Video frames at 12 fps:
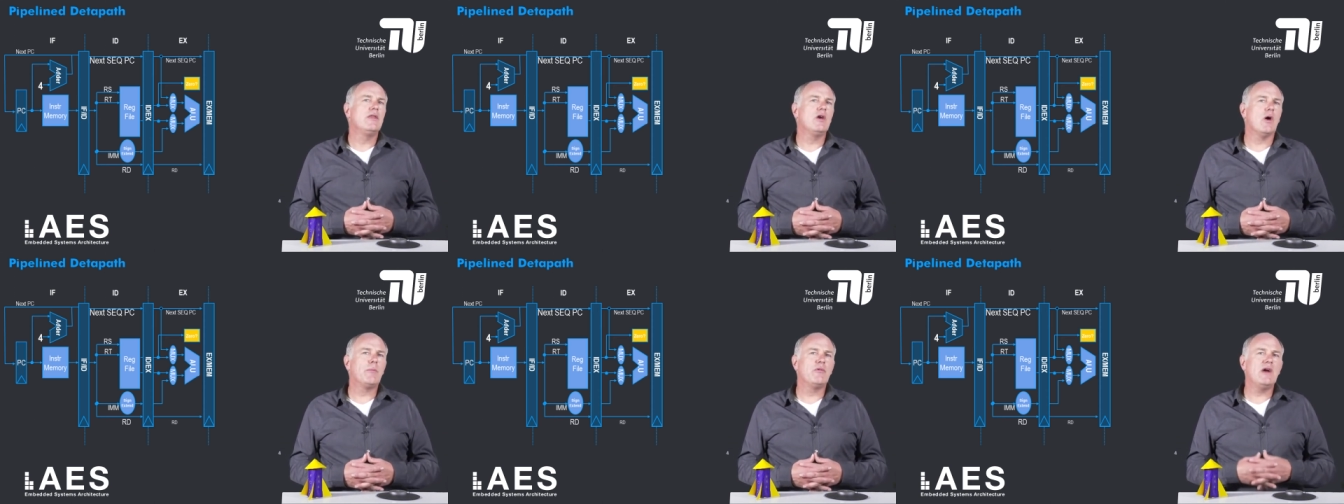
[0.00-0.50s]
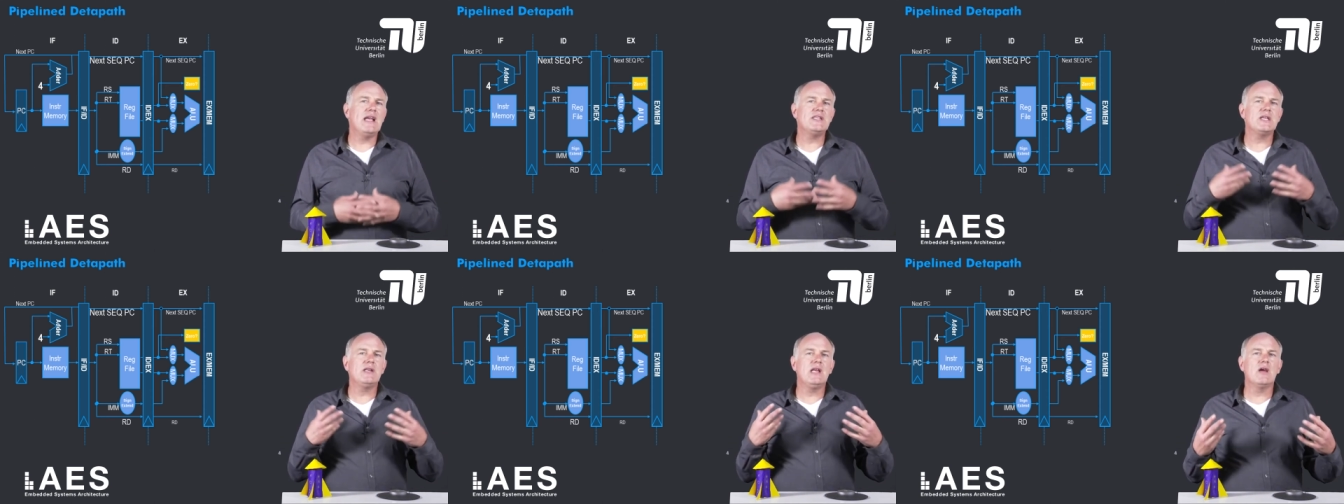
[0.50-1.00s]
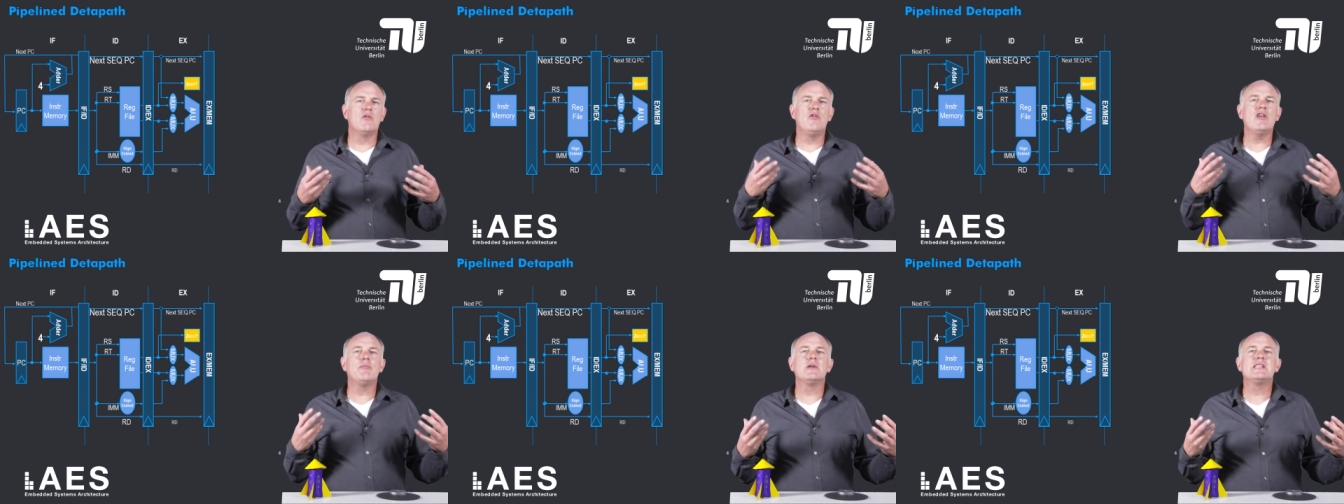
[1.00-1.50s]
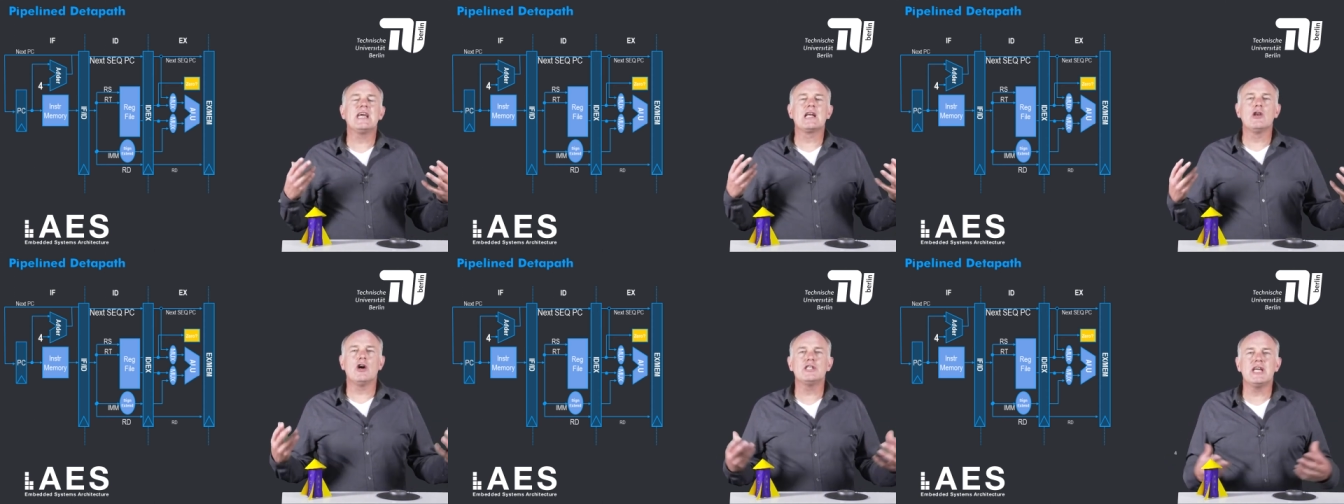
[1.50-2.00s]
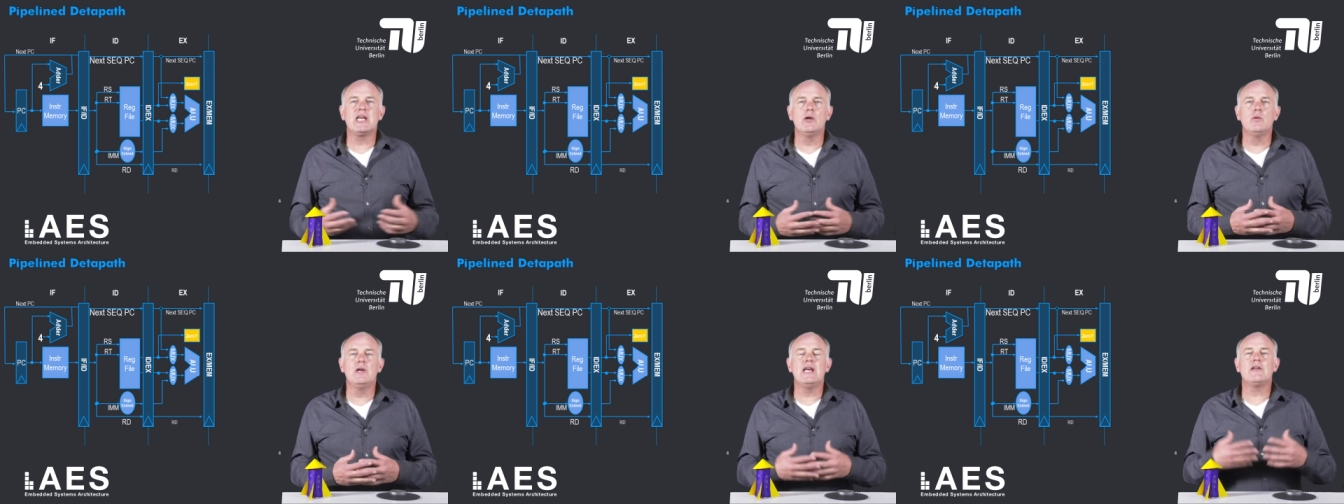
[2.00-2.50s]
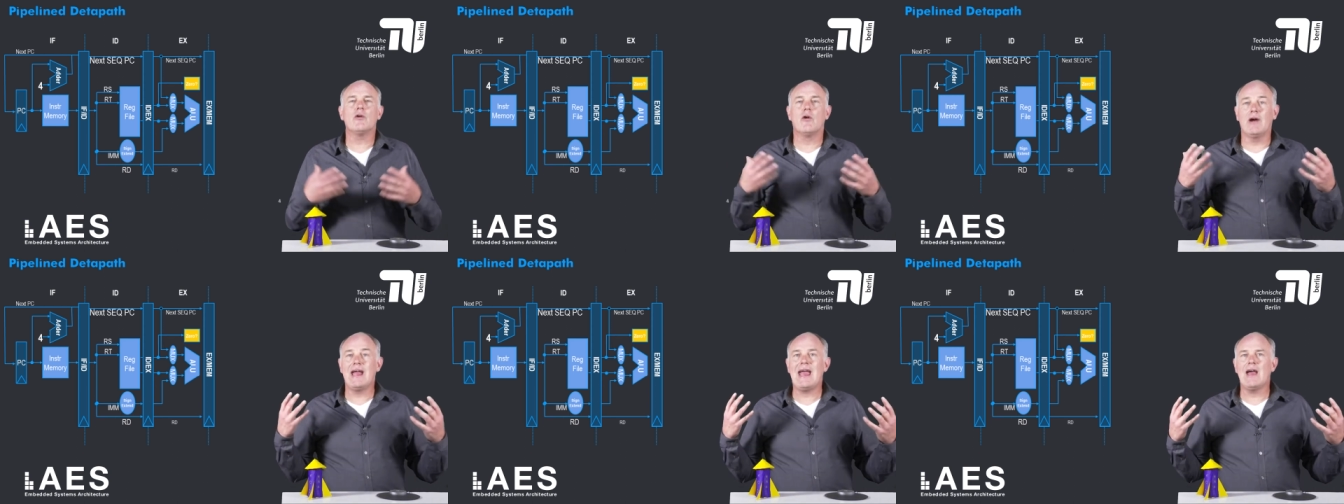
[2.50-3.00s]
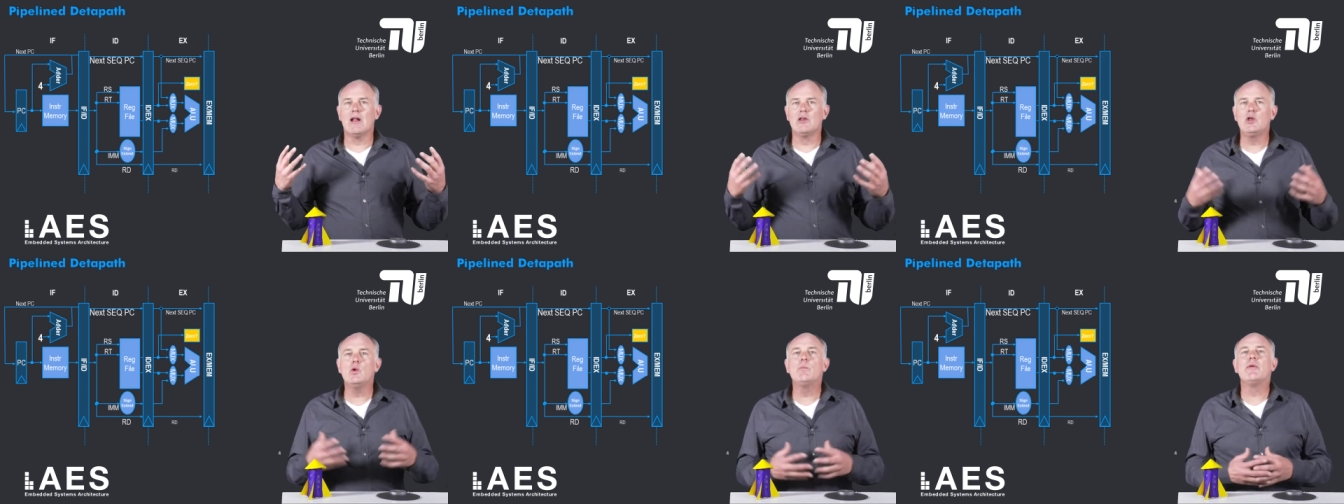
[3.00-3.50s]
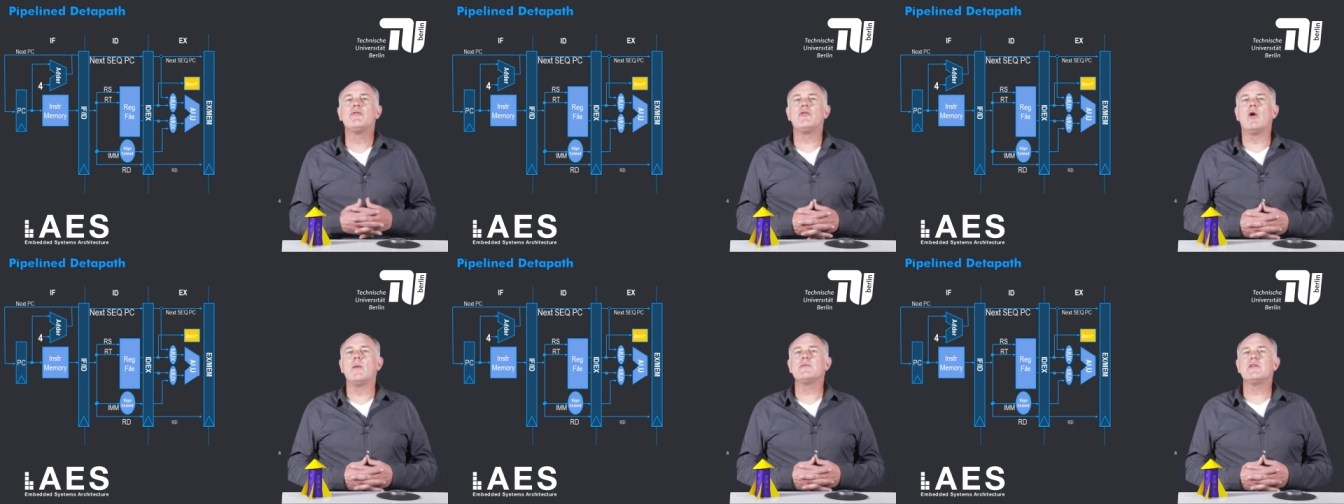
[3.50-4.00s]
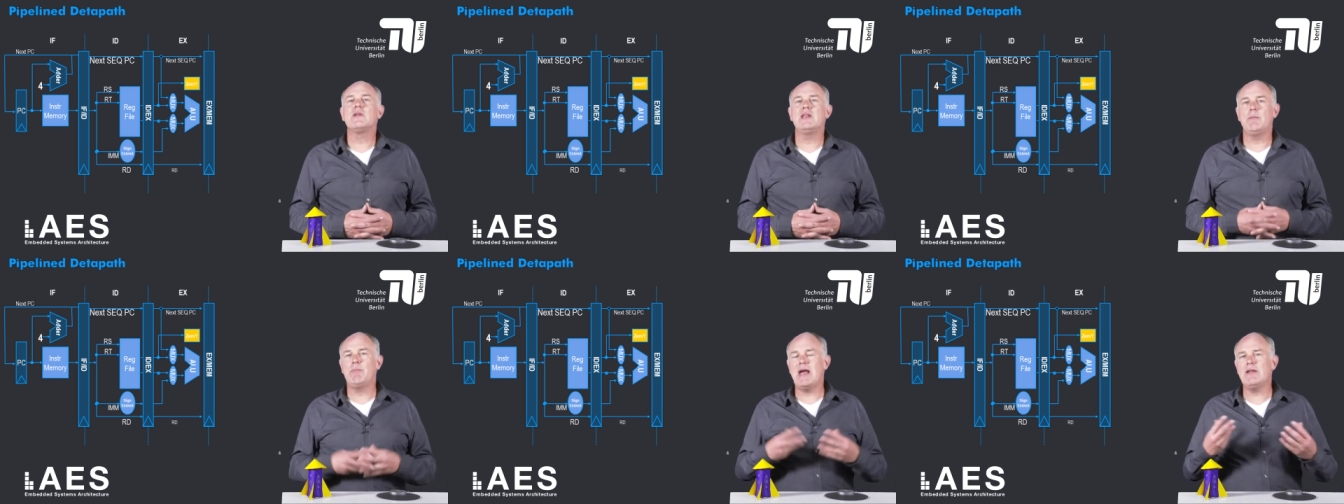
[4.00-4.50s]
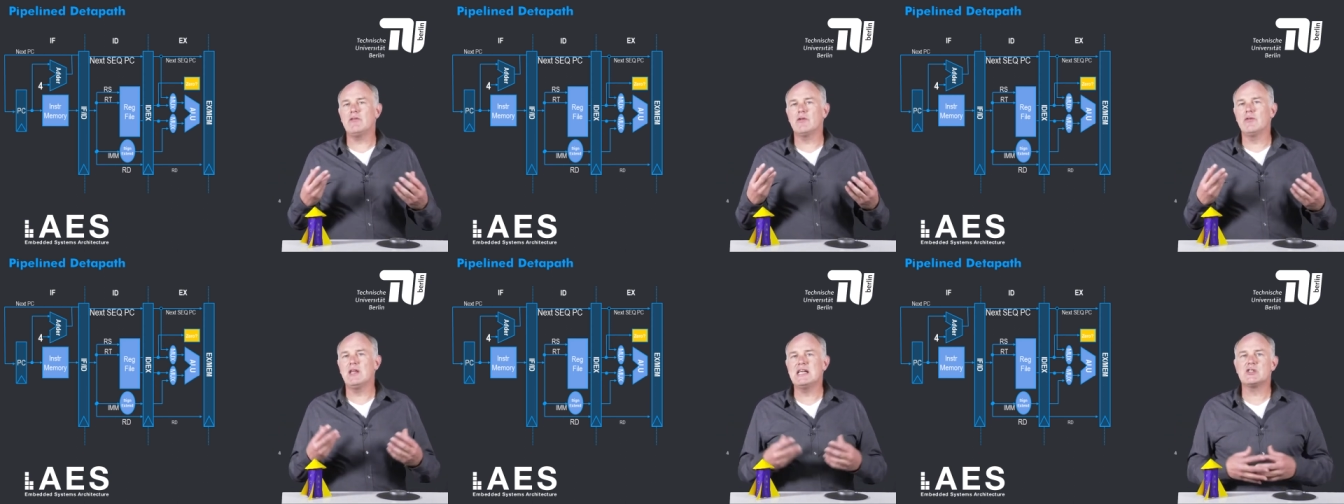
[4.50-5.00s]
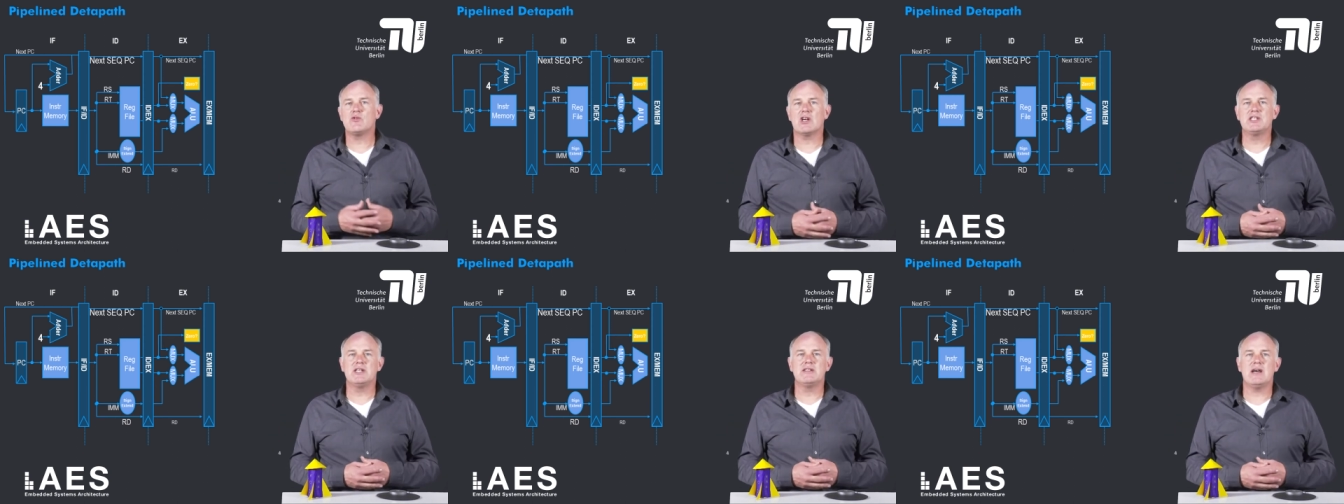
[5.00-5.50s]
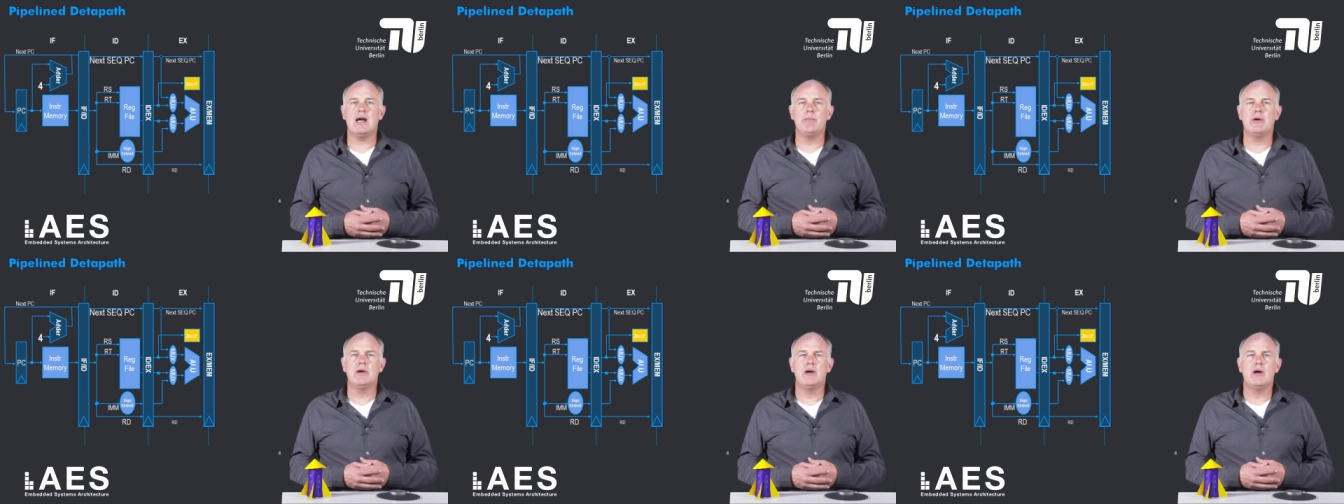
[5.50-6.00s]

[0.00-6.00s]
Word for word: The operation the arithmetic logic unit or ALU performs depends on the instruction type.